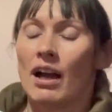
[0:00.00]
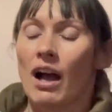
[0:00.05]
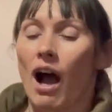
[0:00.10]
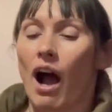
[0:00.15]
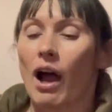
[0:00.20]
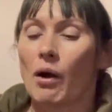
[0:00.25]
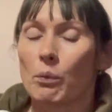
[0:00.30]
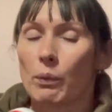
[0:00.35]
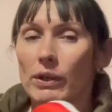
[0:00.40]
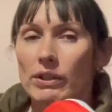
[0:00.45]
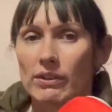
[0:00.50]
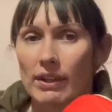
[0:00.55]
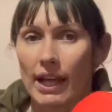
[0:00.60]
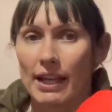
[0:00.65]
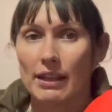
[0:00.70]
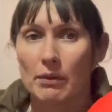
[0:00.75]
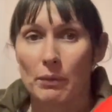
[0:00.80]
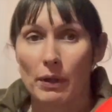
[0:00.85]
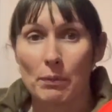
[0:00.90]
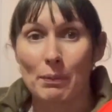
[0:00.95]
I would
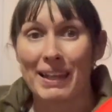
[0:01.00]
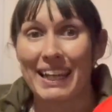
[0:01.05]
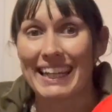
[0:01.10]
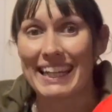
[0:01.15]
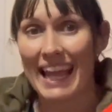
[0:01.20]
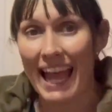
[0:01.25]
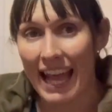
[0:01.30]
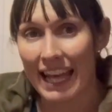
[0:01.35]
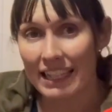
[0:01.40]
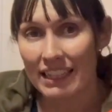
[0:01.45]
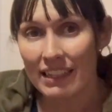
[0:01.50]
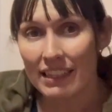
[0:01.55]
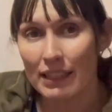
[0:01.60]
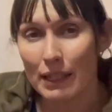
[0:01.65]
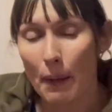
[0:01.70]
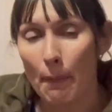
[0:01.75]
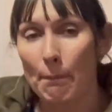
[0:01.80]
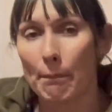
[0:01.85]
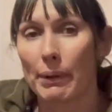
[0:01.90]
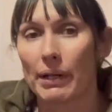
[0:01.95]
take them with me again,
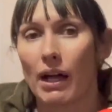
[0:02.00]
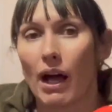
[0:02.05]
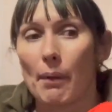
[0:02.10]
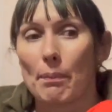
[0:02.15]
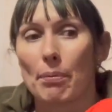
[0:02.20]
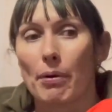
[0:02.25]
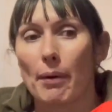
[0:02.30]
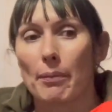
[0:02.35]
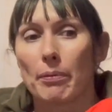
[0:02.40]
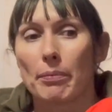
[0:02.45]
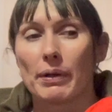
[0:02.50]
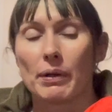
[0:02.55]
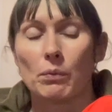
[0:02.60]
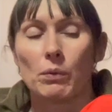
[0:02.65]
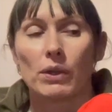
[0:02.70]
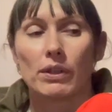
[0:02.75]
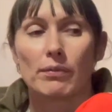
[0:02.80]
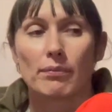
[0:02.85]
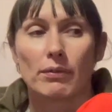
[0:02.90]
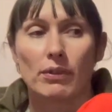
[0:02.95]
but I probably
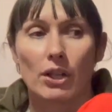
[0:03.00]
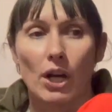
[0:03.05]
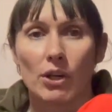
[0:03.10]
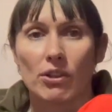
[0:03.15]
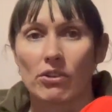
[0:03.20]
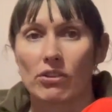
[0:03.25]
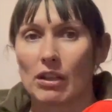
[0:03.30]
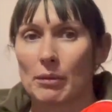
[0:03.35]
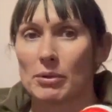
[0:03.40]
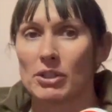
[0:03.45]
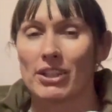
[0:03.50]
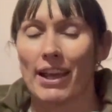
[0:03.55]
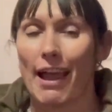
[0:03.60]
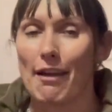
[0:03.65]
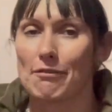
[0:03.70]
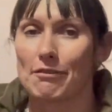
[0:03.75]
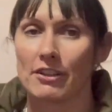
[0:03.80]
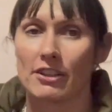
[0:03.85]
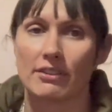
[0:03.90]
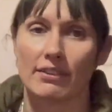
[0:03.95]
wouldn't go to so much
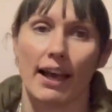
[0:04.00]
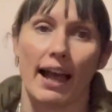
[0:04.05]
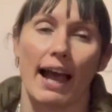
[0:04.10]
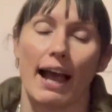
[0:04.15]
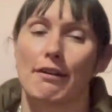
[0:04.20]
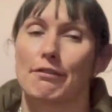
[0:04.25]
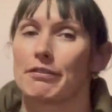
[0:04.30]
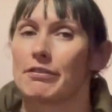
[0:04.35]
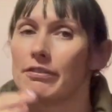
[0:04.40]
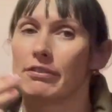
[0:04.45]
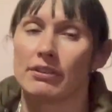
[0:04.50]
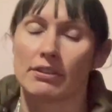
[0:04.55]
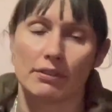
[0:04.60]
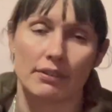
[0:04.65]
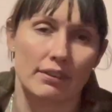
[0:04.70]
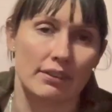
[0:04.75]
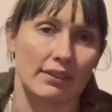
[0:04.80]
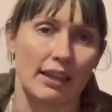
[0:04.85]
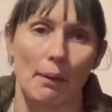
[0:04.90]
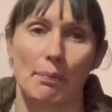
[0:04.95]
effort to have
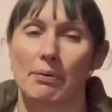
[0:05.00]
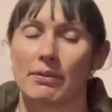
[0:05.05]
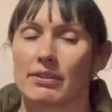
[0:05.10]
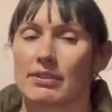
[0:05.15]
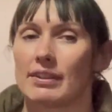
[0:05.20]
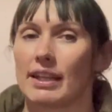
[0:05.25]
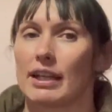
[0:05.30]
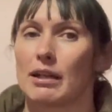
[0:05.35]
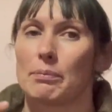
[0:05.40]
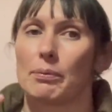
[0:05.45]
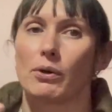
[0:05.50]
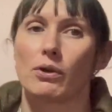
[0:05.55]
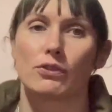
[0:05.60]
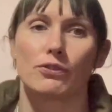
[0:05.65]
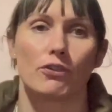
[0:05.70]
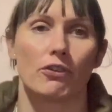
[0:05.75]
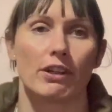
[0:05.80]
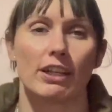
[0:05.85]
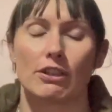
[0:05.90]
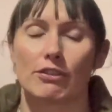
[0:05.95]
separate sticker books
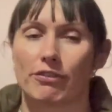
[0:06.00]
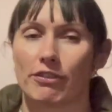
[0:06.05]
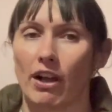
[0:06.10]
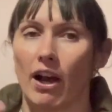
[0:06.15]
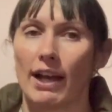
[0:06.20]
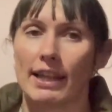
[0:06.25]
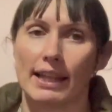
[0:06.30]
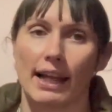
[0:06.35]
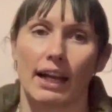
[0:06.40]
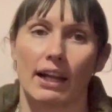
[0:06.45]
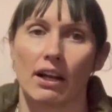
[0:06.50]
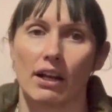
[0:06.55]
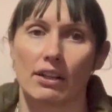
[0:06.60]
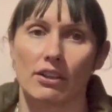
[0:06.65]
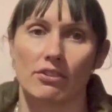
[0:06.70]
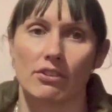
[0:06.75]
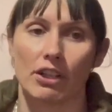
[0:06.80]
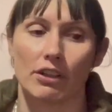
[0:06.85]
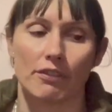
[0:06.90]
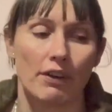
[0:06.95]
for each flight, that kind
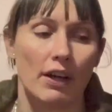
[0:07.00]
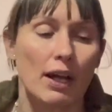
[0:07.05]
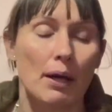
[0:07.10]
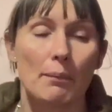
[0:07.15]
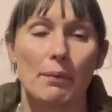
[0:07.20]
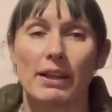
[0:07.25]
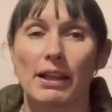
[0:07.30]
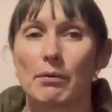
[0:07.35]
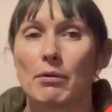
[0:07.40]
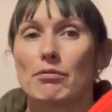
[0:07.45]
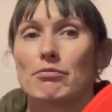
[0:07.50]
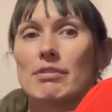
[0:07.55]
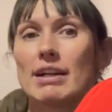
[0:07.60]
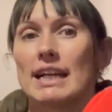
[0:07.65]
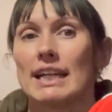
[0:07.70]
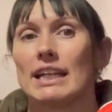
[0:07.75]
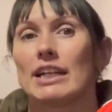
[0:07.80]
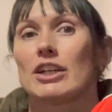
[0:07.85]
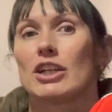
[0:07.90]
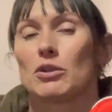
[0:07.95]
of stuff. But they were
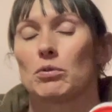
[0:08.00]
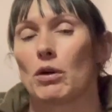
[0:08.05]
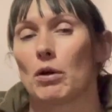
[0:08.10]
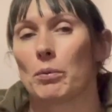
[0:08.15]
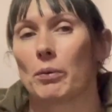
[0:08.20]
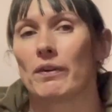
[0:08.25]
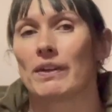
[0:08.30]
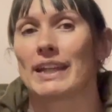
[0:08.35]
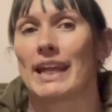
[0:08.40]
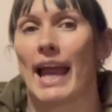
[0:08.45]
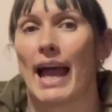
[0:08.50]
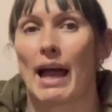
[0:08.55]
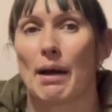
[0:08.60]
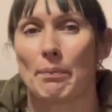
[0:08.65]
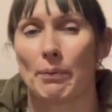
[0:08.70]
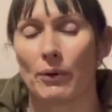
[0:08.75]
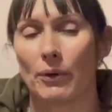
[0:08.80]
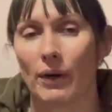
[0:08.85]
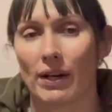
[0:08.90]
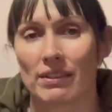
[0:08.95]
really good when we were in the
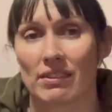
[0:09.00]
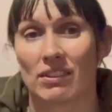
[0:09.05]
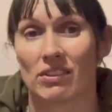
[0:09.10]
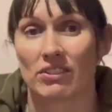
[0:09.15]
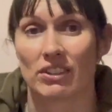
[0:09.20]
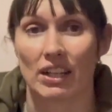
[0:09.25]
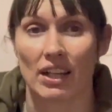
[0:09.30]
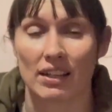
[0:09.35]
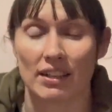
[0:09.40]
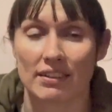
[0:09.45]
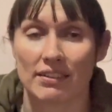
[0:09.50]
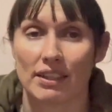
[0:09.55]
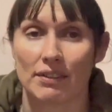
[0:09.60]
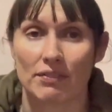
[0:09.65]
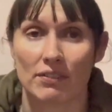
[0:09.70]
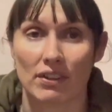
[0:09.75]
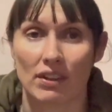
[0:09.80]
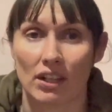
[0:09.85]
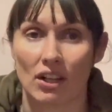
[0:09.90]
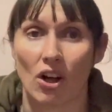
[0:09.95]
airport as an alternative
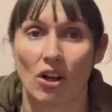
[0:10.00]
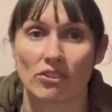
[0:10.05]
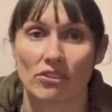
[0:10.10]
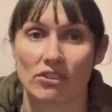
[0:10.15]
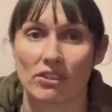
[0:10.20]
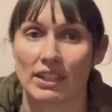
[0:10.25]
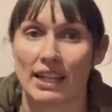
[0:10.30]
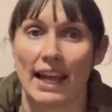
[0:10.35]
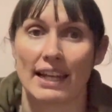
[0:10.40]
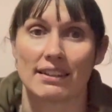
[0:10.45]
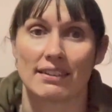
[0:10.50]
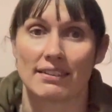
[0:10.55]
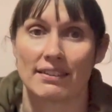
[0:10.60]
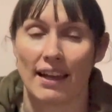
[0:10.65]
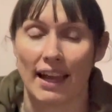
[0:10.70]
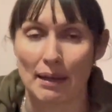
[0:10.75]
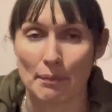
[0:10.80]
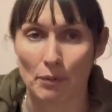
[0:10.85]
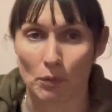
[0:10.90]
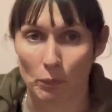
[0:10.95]
to the constant
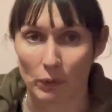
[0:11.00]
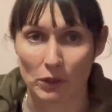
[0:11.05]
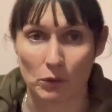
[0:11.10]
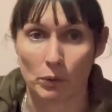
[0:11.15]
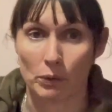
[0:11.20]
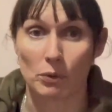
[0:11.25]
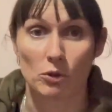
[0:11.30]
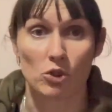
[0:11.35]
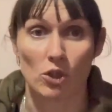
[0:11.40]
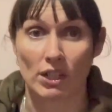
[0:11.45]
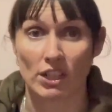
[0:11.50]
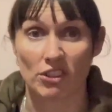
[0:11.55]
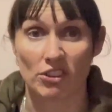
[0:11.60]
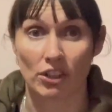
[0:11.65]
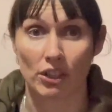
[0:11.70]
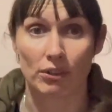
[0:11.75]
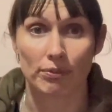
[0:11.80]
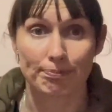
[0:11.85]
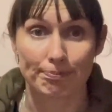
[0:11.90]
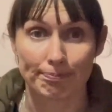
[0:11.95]
entertainment which we were trying to do.